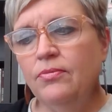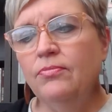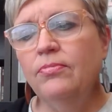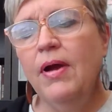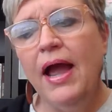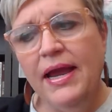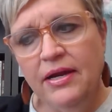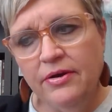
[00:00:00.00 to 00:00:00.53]

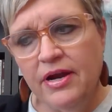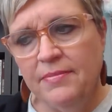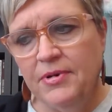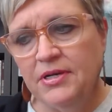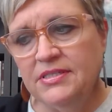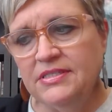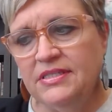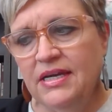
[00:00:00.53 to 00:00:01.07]
Right,
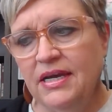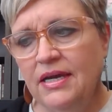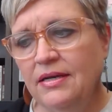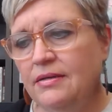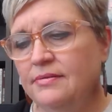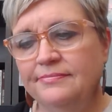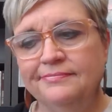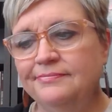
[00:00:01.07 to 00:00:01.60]
Grandma
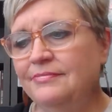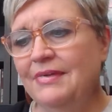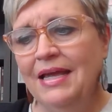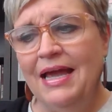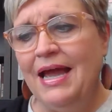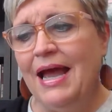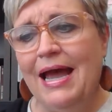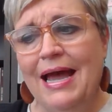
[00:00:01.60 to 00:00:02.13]
said.
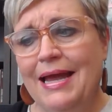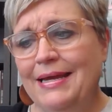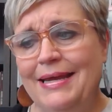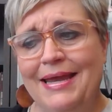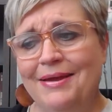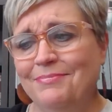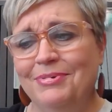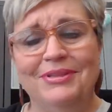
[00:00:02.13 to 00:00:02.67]
I
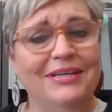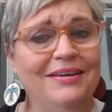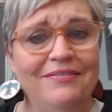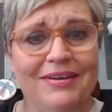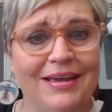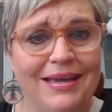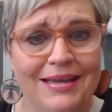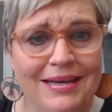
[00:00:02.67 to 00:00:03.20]
can't believe
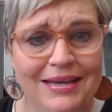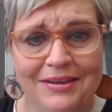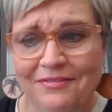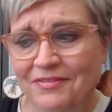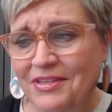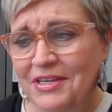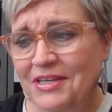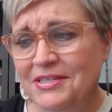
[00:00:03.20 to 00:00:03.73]
any
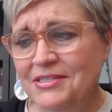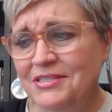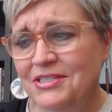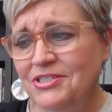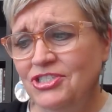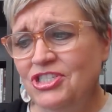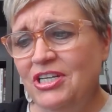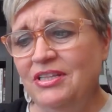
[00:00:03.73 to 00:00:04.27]
of this,
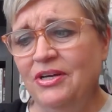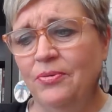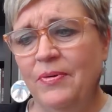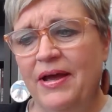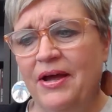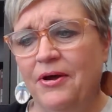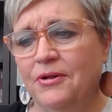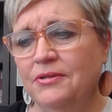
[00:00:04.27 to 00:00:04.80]
Sheila
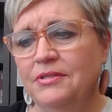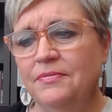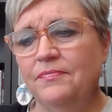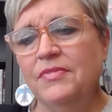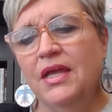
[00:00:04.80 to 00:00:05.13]
wailed.